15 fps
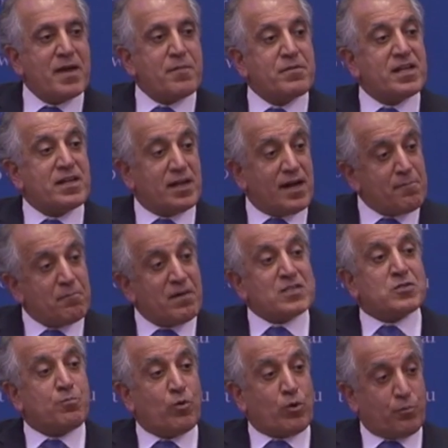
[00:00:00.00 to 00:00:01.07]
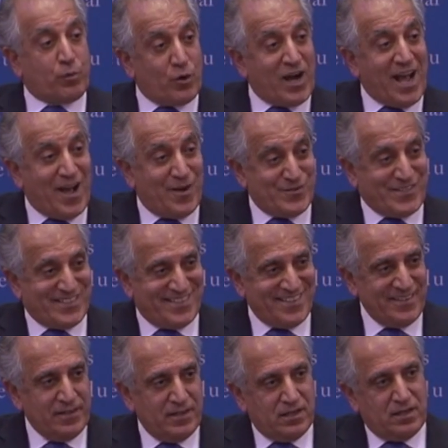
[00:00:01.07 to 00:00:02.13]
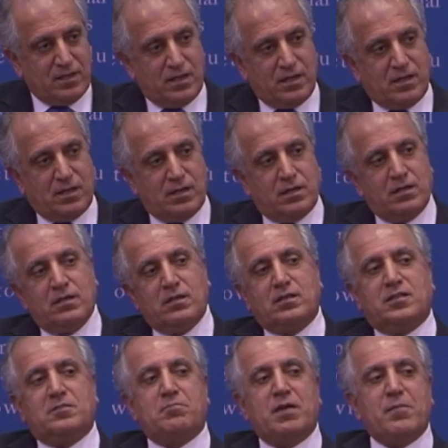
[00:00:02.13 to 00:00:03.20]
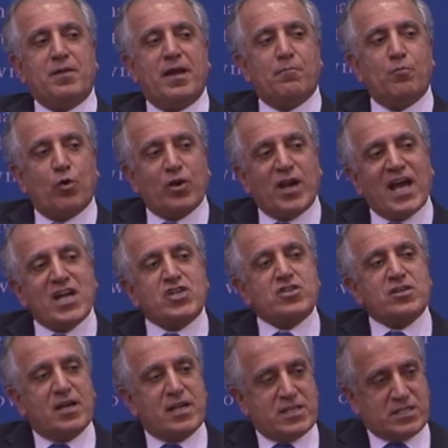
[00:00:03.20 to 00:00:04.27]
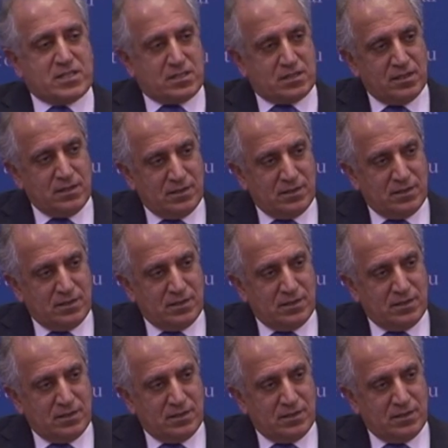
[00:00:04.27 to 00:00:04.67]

may become much more pronounced. It may be a more nationalist